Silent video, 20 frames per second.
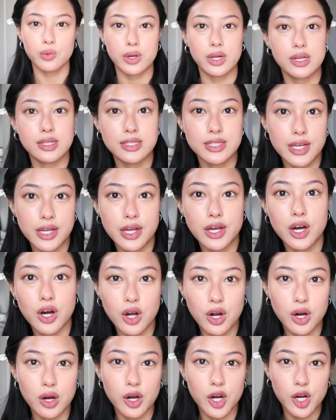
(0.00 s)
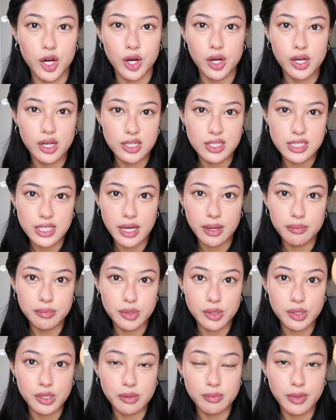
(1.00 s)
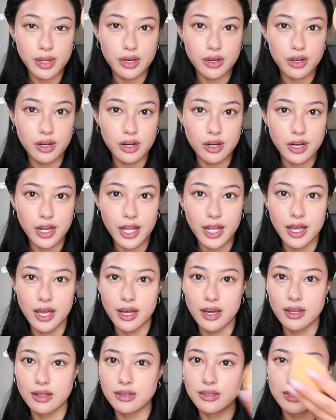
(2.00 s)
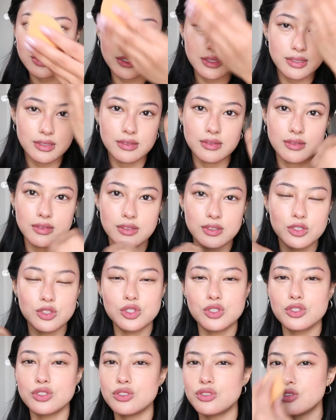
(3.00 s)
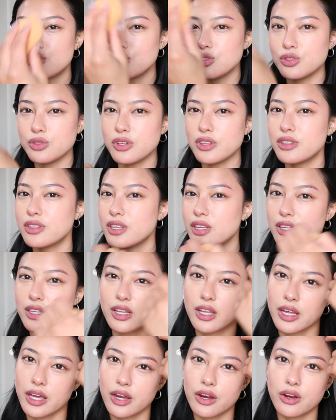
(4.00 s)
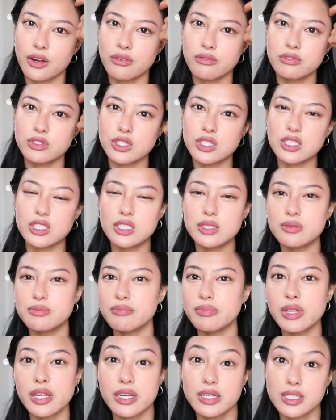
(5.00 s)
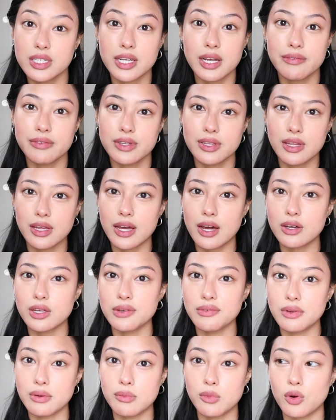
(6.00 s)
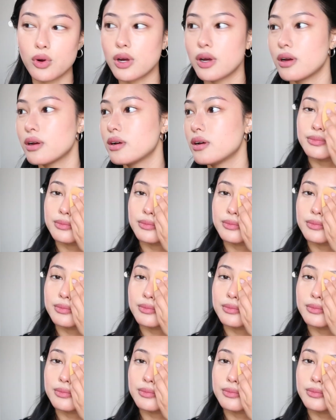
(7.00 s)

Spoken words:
we're gonna take our damp beauty blender and do a thin layer of just blending everything out even more.